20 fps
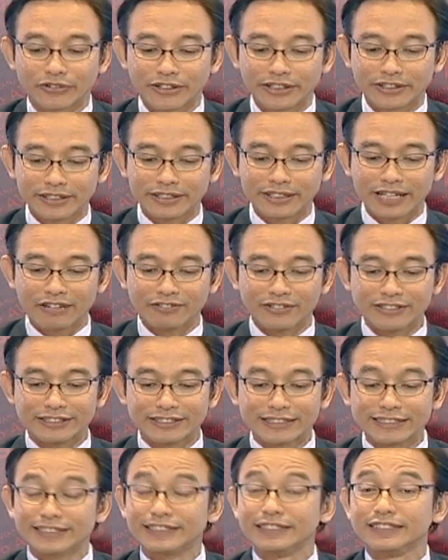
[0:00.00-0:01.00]

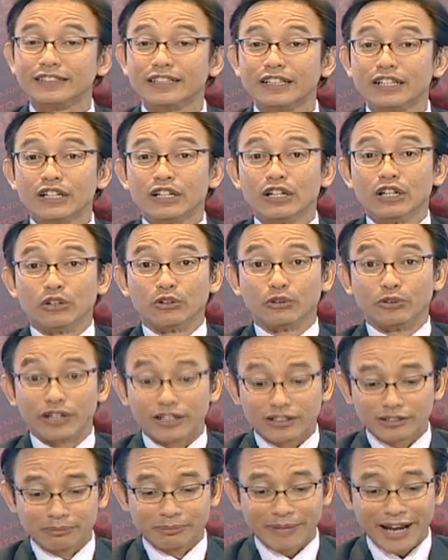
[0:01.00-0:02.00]
2010-2011 season.
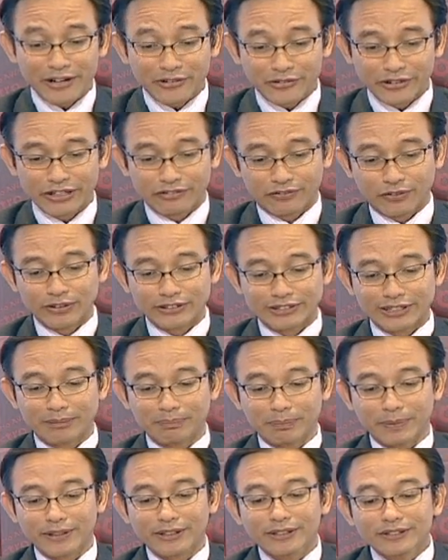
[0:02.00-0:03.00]
Real Madrid, for
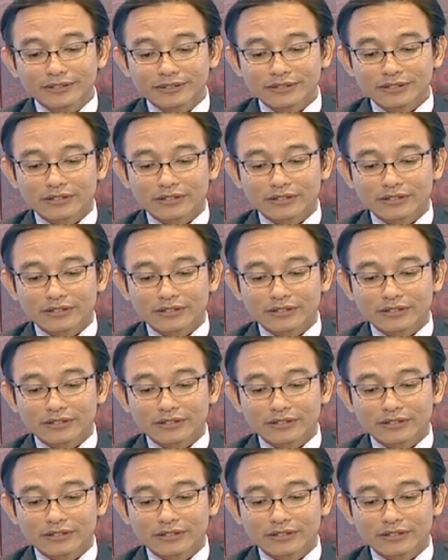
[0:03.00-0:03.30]
example,